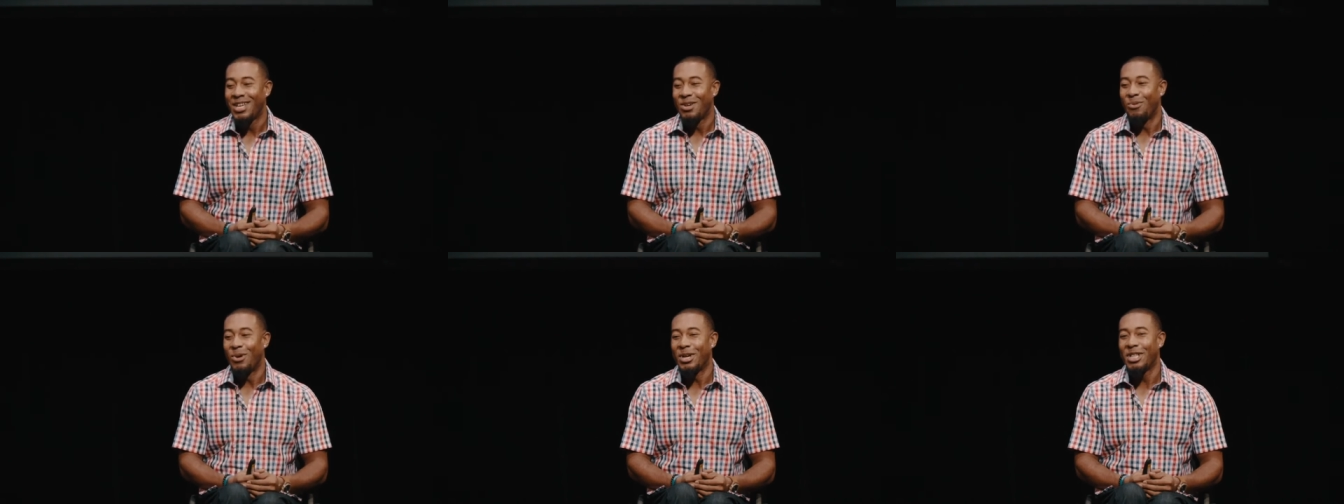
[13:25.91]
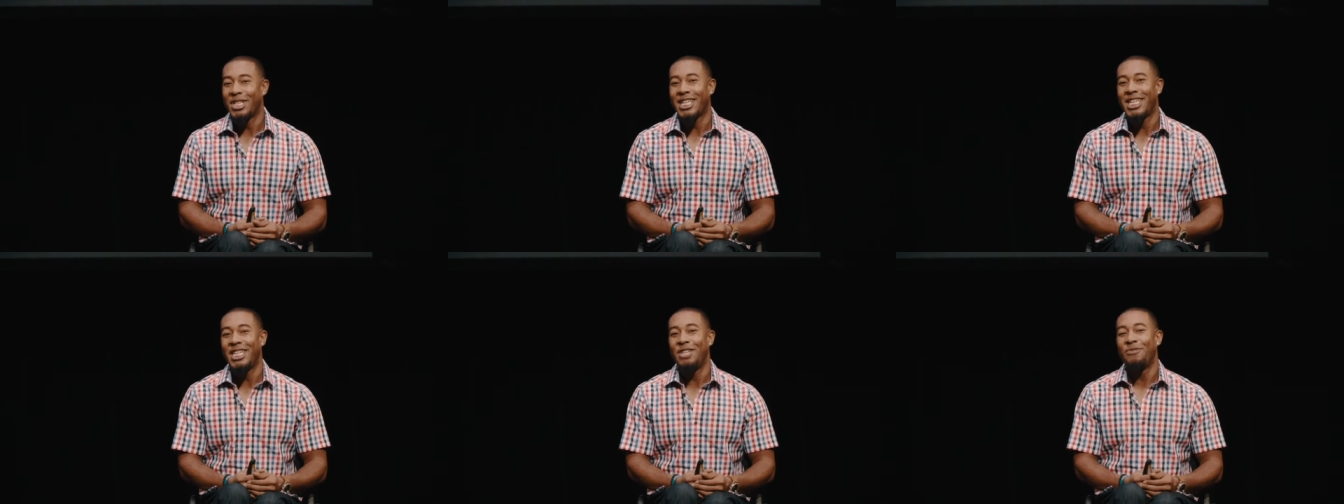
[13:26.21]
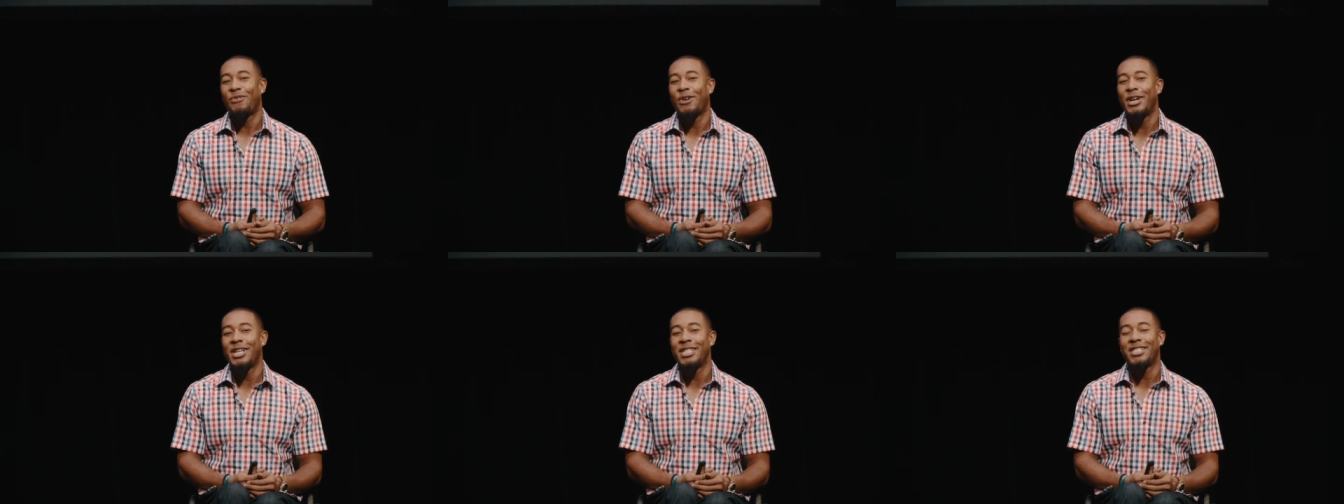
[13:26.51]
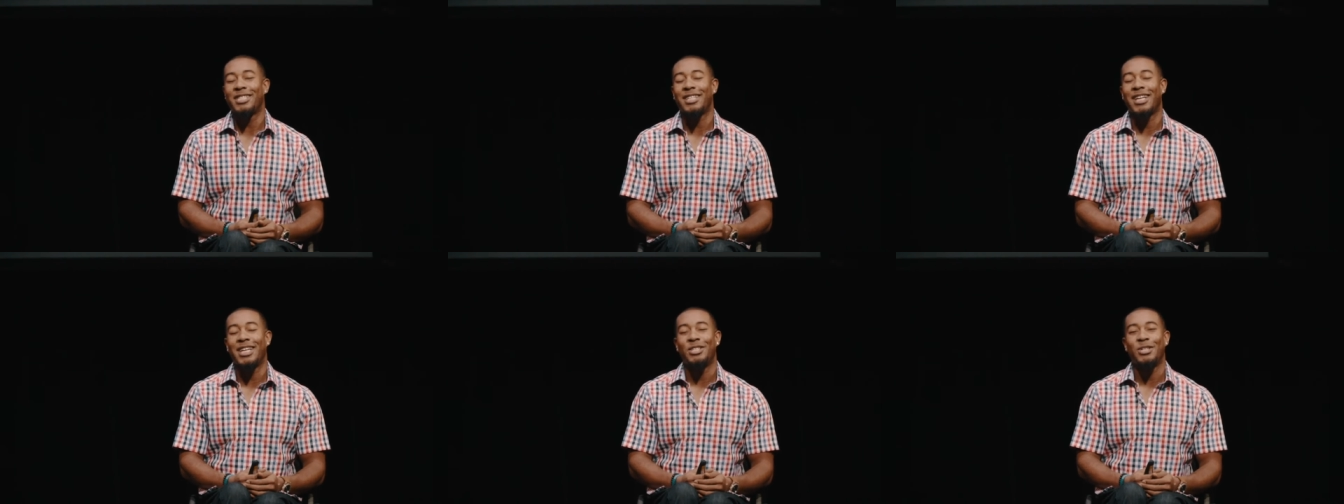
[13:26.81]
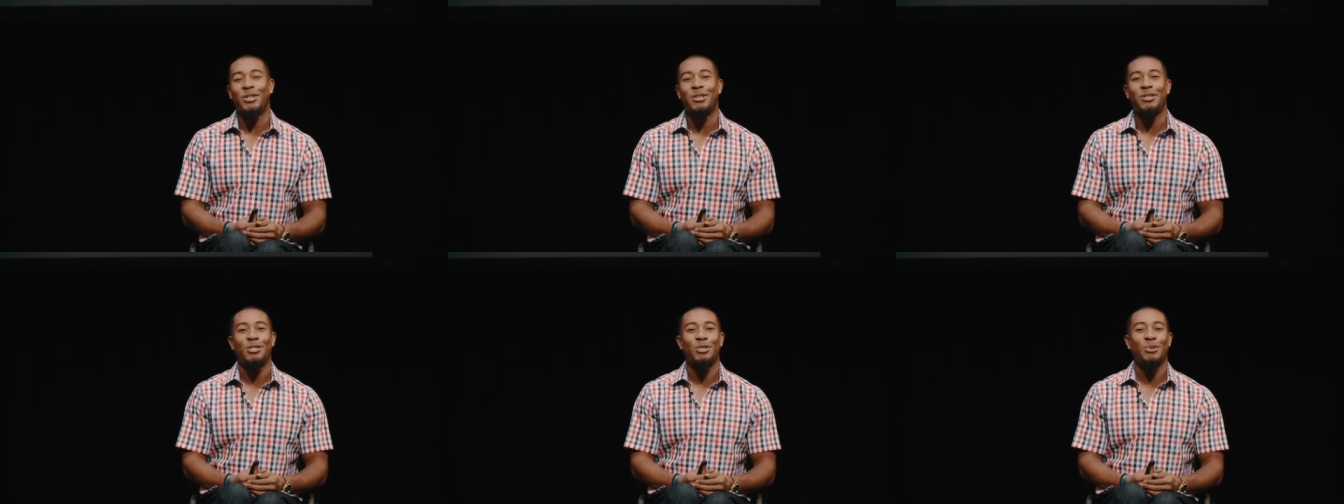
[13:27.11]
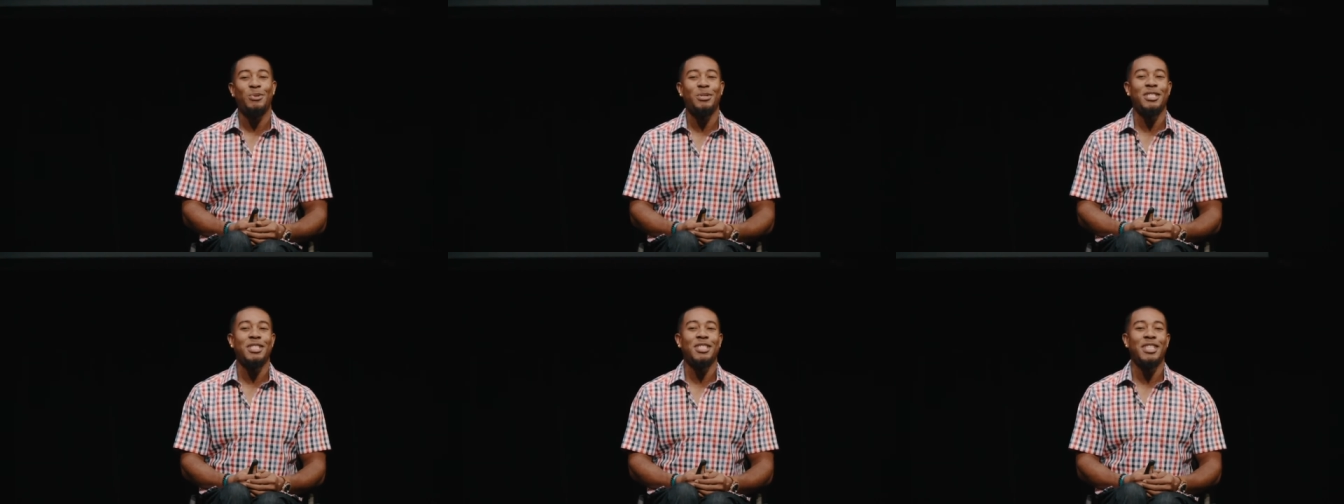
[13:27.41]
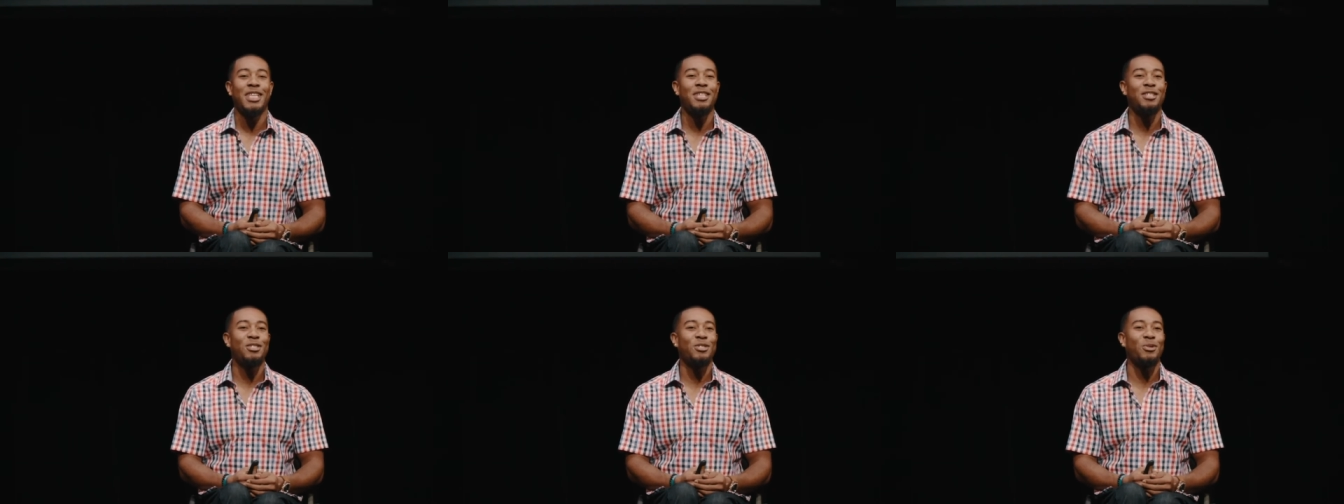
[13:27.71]
One of the key phrases that I turn to is,
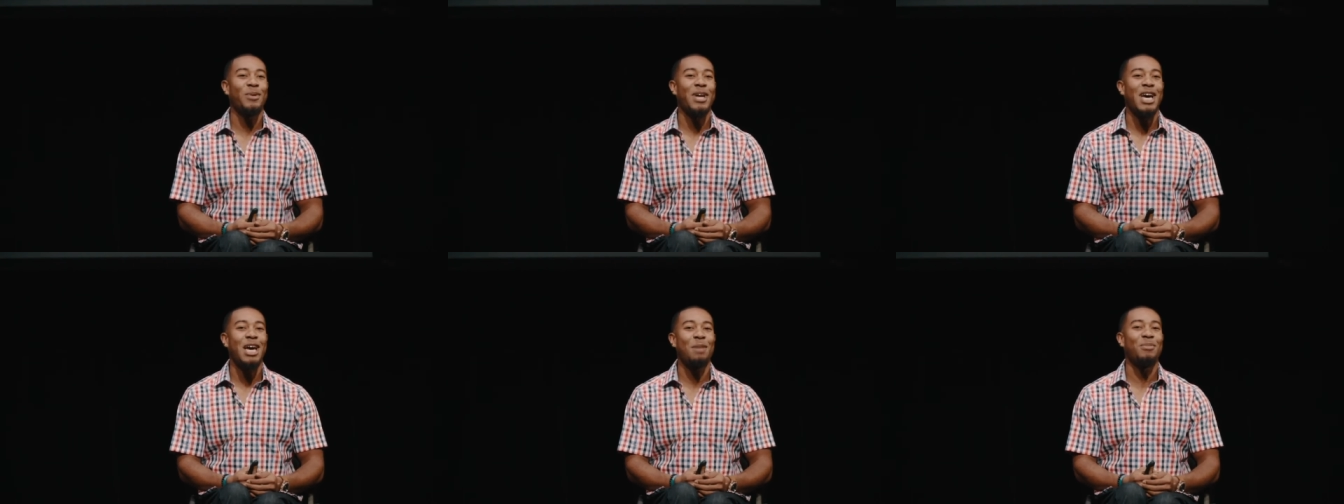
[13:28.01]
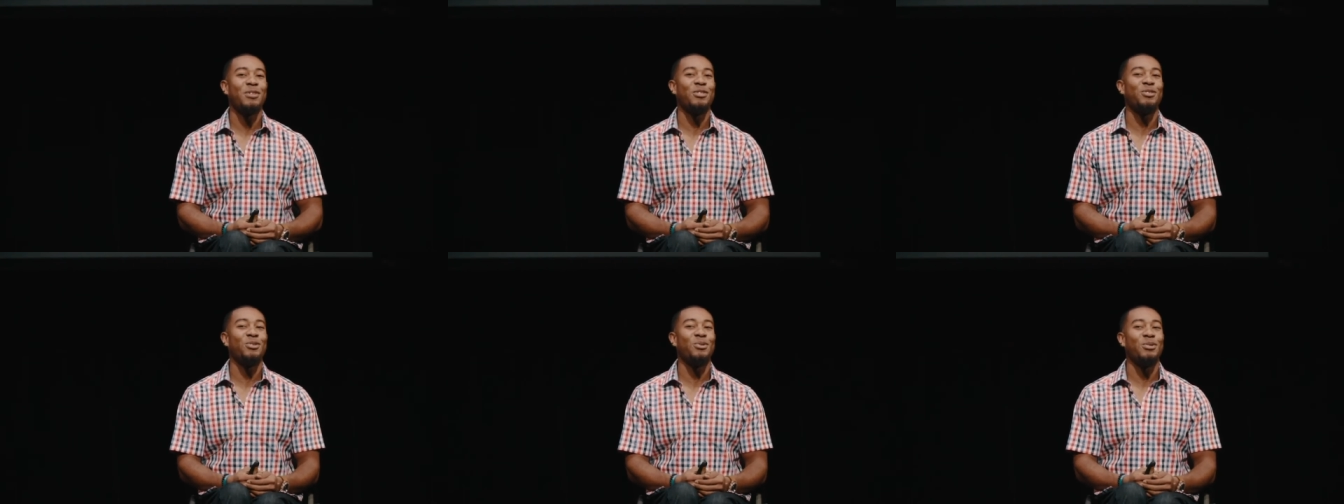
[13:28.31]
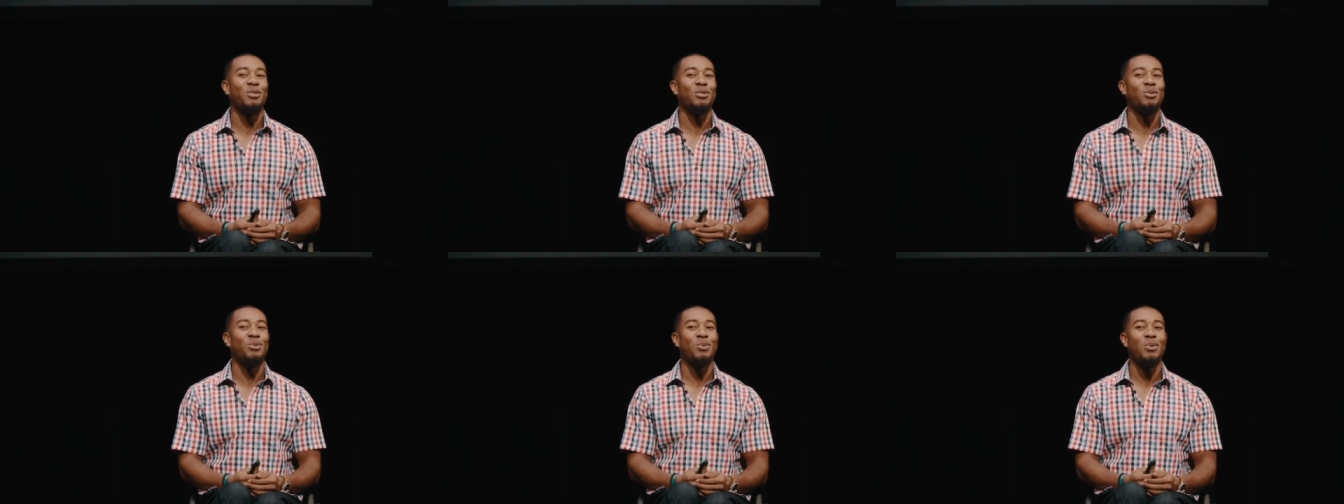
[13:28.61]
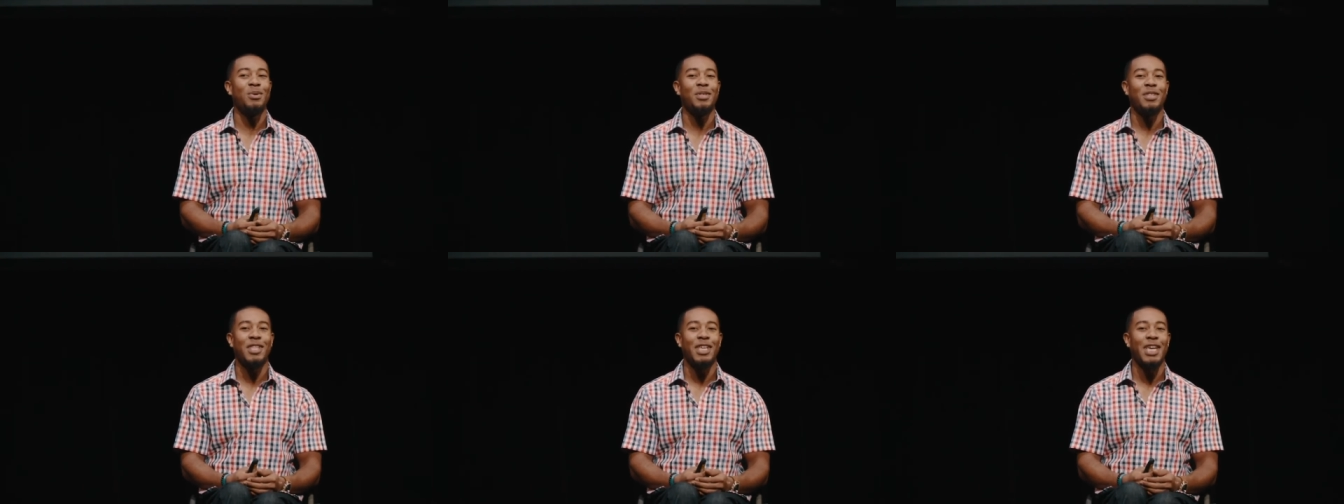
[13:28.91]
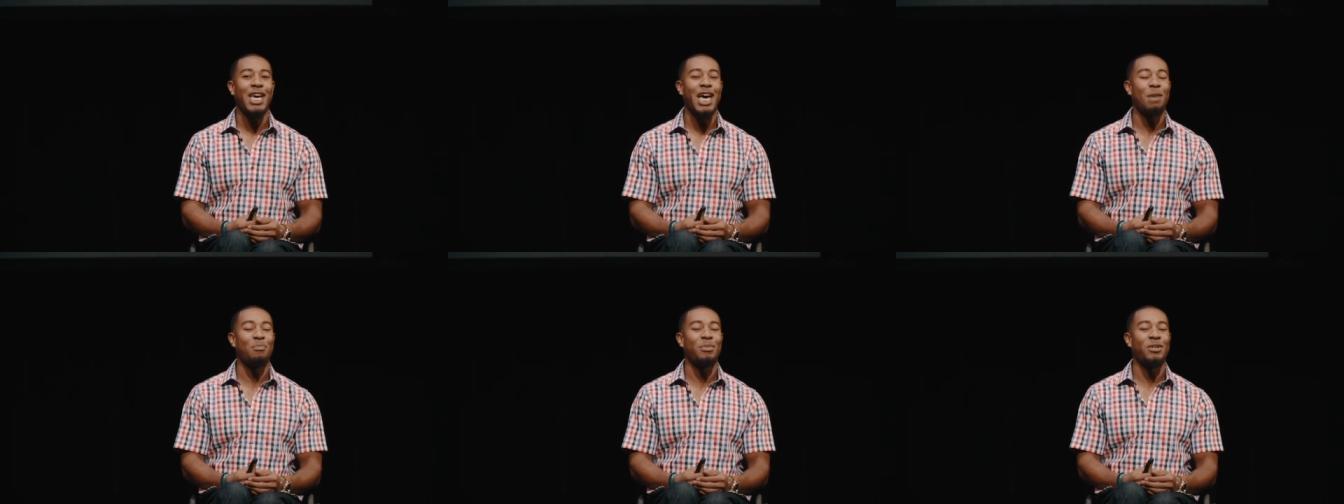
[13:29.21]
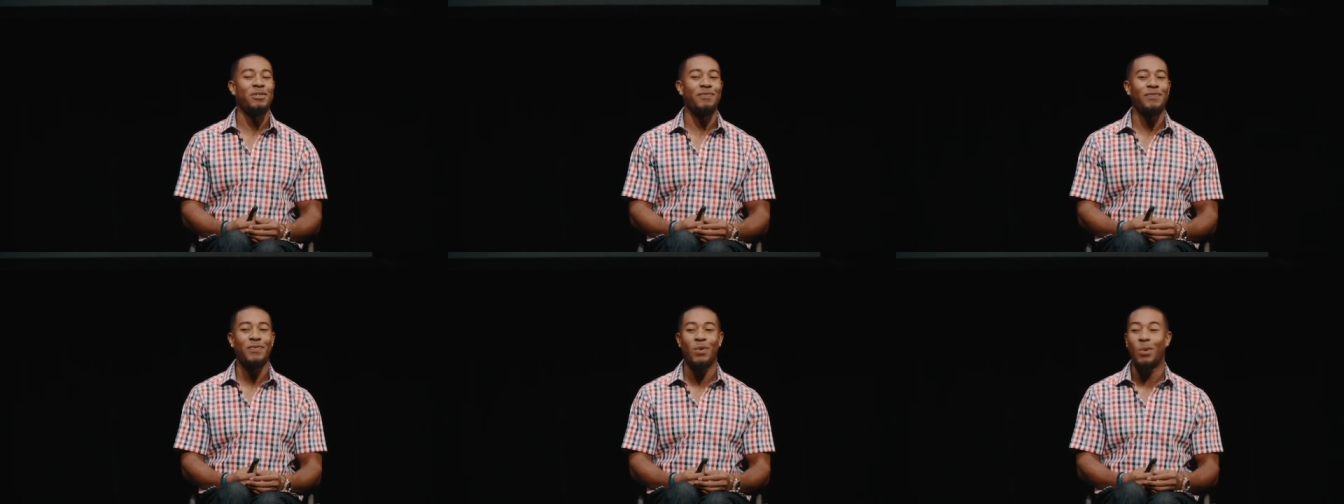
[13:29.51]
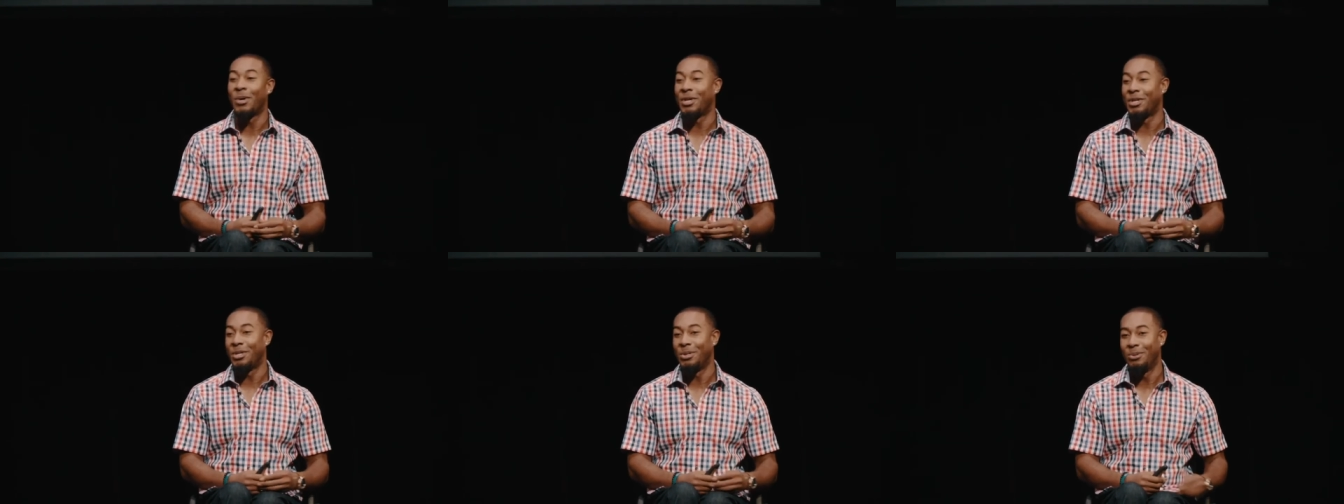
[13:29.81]
things don't happen to you, they happen
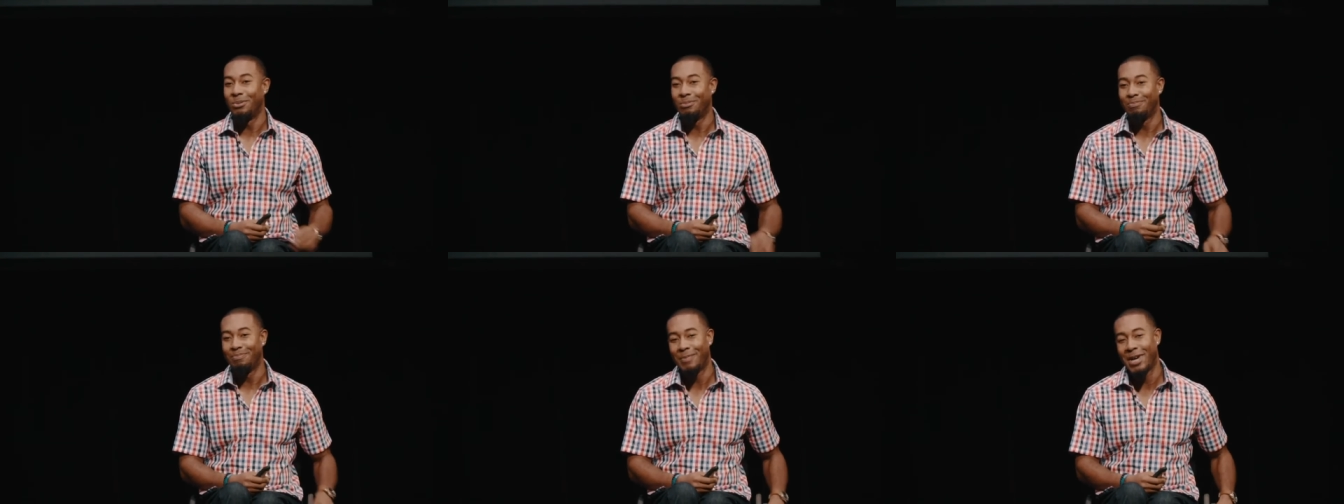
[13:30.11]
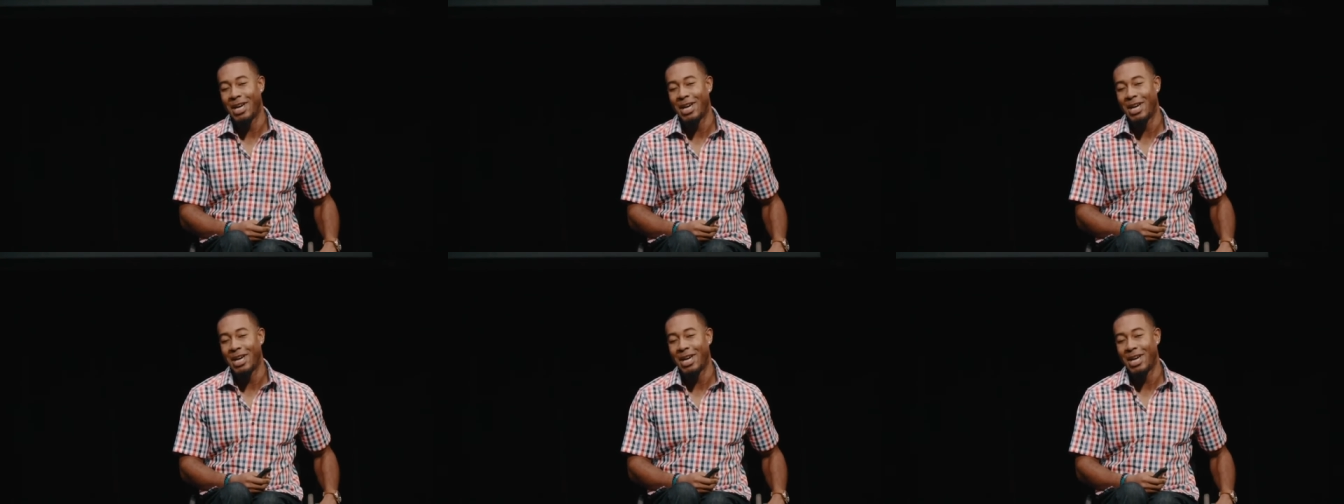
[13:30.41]
for you.